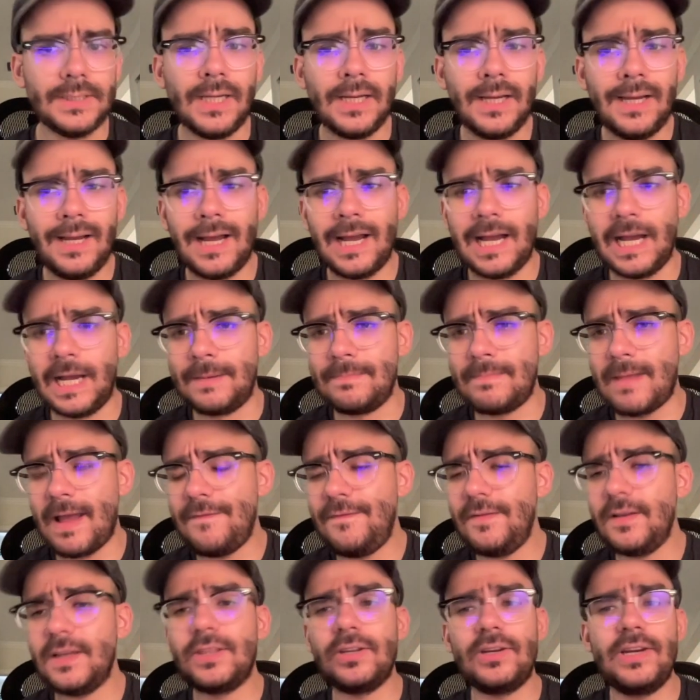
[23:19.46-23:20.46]
I
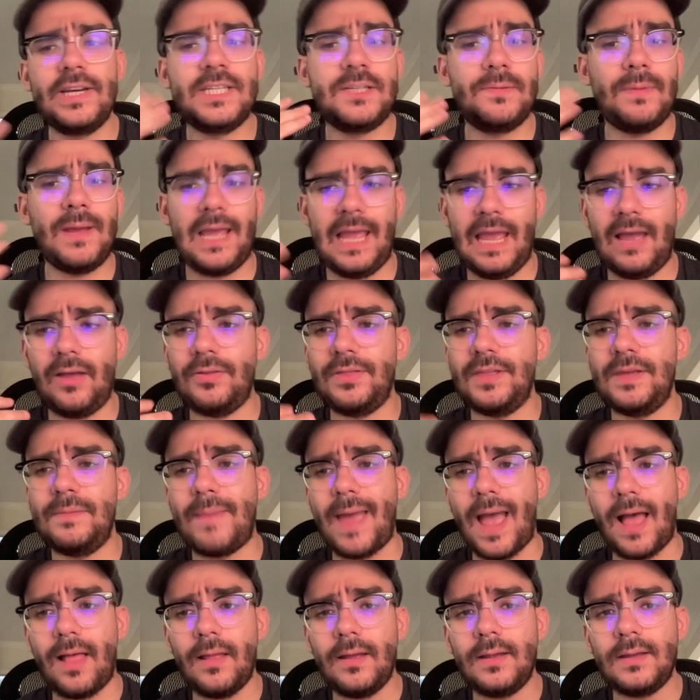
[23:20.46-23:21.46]
feel like there needs to be a healthy
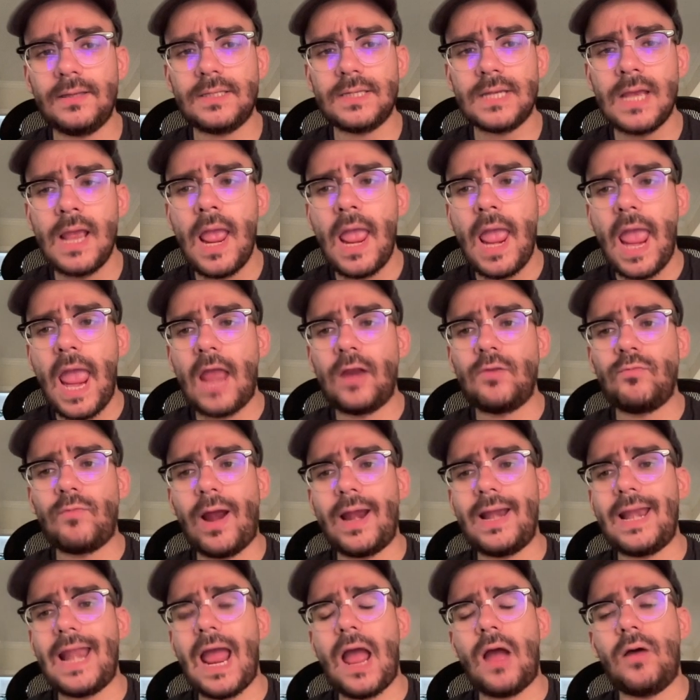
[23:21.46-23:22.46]
balance. And
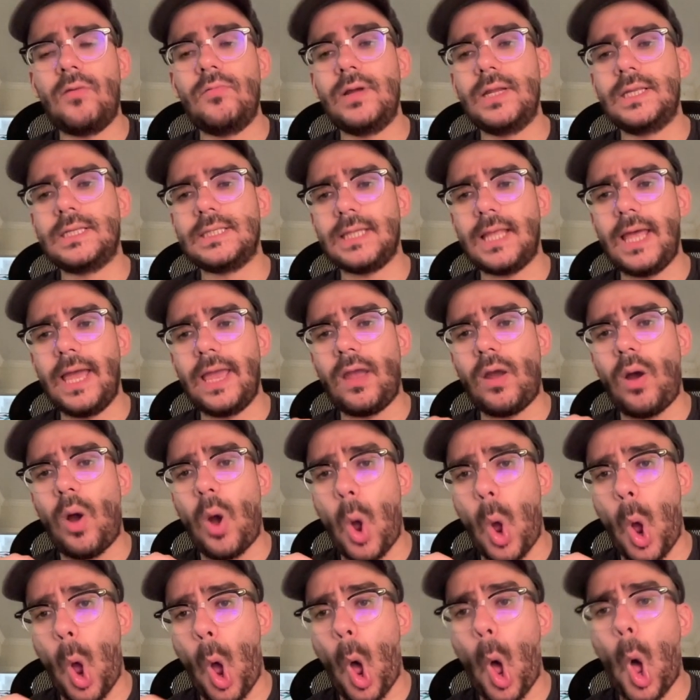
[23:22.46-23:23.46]
right now, it's like
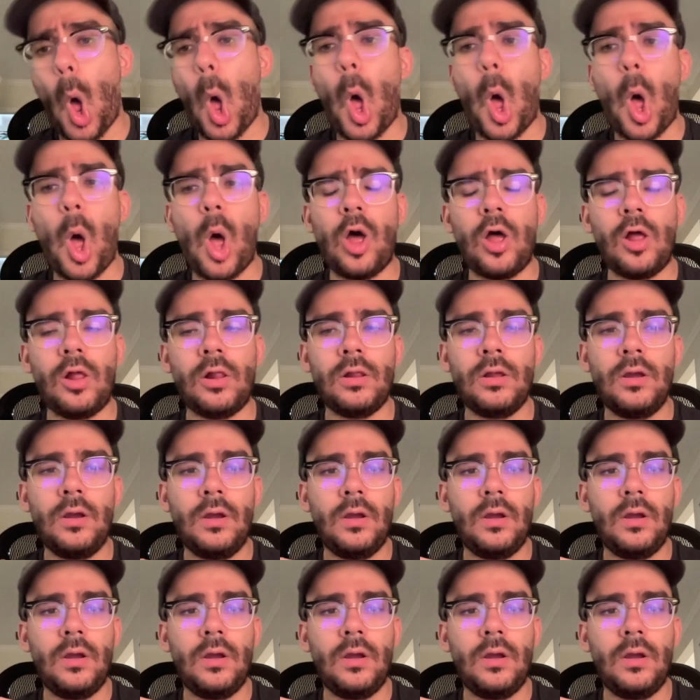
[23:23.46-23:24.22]
all